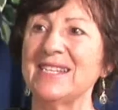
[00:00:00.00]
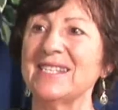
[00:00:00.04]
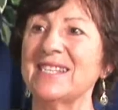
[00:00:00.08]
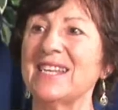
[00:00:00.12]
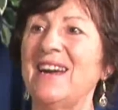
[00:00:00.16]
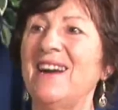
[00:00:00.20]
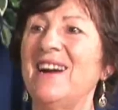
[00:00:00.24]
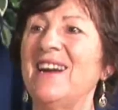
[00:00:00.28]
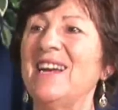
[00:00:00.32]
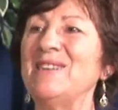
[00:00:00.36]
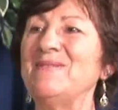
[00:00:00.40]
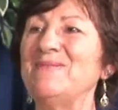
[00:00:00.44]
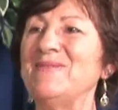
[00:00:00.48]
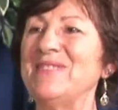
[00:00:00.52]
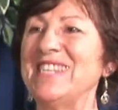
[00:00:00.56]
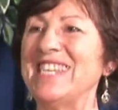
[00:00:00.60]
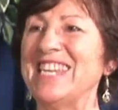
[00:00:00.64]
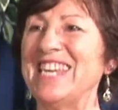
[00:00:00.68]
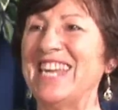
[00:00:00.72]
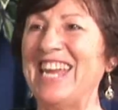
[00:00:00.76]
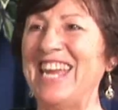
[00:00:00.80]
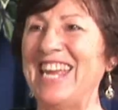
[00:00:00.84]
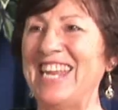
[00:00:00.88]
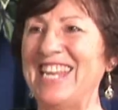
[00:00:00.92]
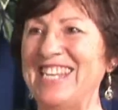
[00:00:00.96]
time and
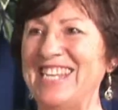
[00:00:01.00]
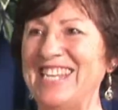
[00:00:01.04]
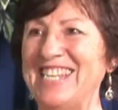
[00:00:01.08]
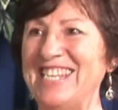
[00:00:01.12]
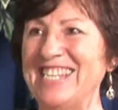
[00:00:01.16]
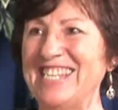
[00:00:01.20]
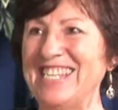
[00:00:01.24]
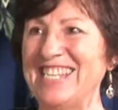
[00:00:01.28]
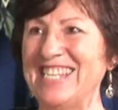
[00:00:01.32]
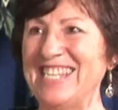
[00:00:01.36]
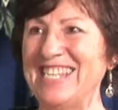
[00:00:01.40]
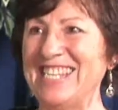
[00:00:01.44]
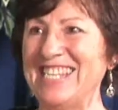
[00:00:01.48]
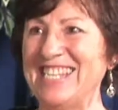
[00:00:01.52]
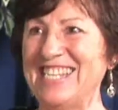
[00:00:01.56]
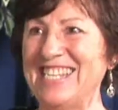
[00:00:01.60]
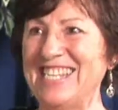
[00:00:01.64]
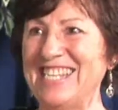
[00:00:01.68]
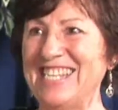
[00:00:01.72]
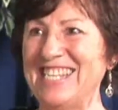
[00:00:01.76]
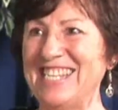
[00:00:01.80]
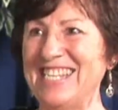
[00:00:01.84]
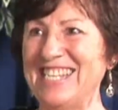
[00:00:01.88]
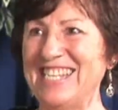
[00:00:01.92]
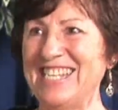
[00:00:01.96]
again.
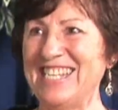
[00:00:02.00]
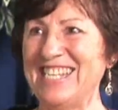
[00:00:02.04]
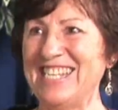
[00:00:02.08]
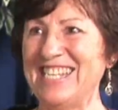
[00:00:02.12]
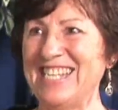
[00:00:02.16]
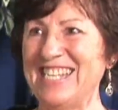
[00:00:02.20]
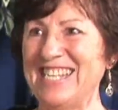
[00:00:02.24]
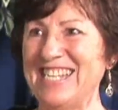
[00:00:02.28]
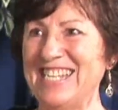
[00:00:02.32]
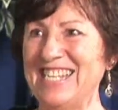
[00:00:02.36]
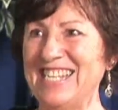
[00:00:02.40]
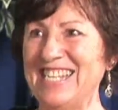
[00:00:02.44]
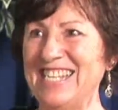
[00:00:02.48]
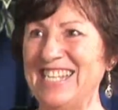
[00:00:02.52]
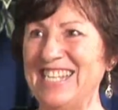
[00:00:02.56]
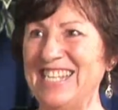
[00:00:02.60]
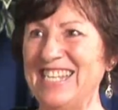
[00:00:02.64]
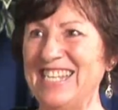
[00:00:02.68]
Can those